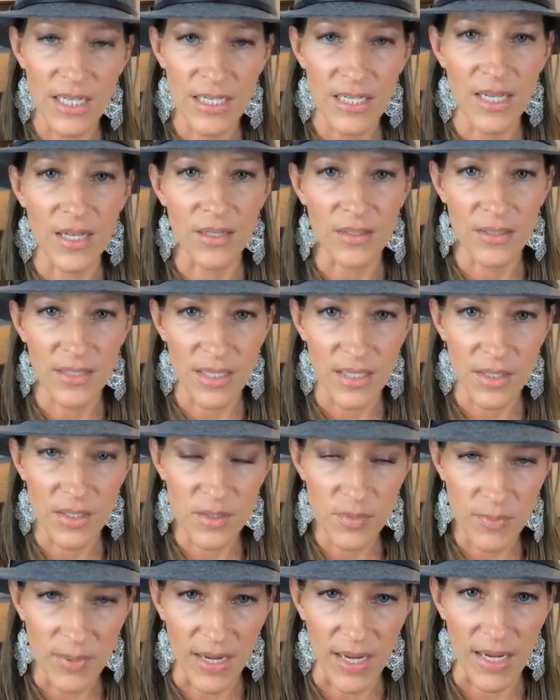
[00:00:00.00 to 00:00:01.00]
and LDL
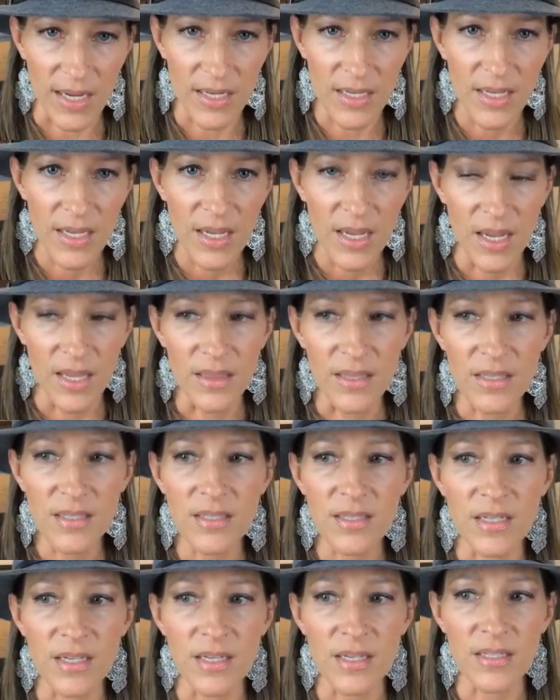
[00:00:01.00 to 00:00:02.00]
is bad. And
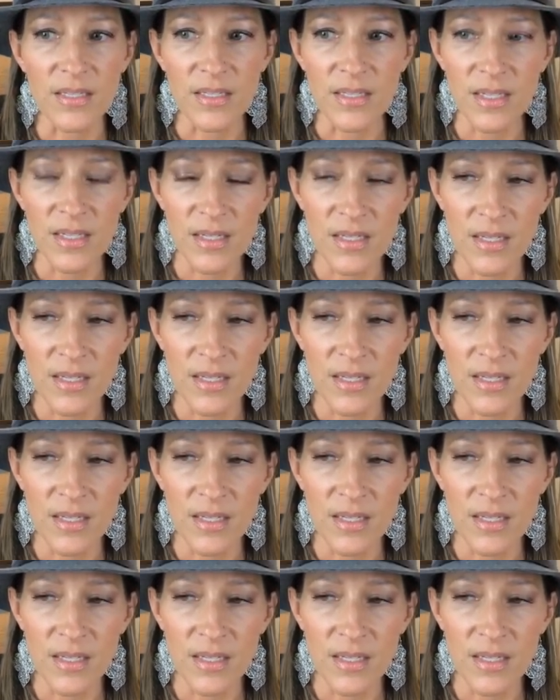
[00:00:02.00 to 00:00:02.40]
this is